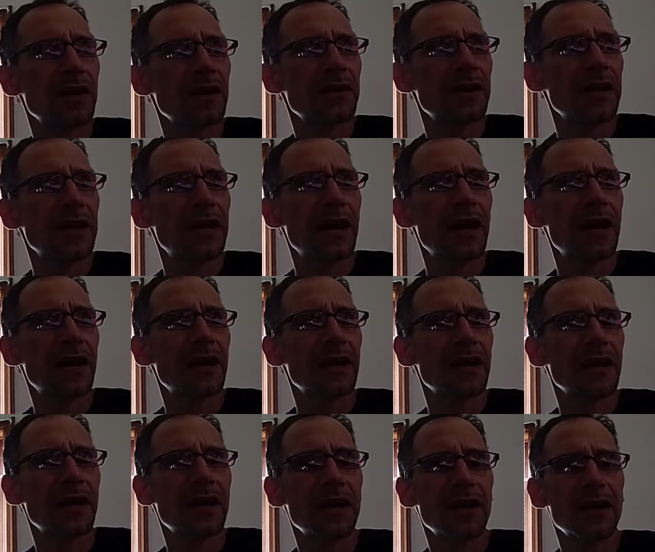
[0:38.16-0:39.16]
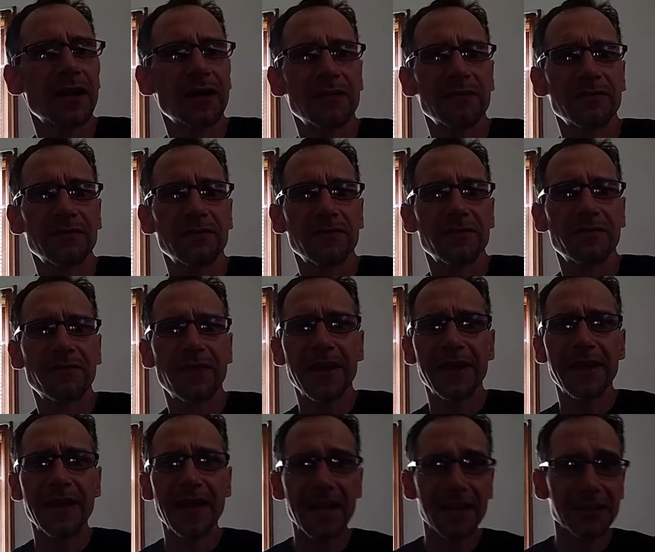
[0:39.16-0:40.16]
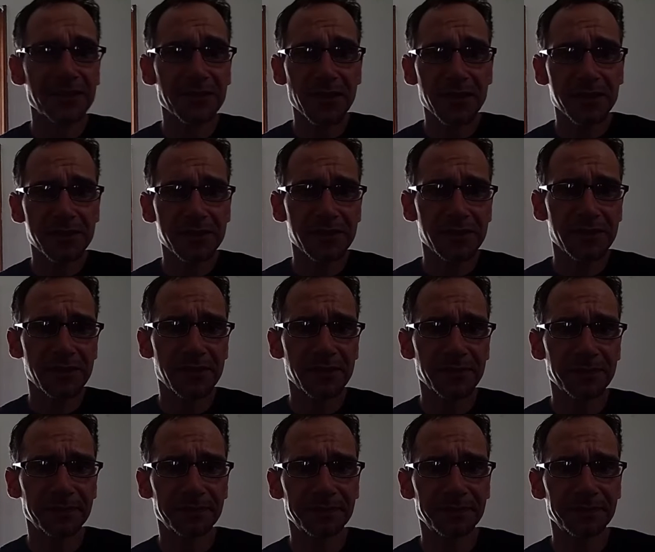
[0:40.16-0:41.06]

They got fake addresses.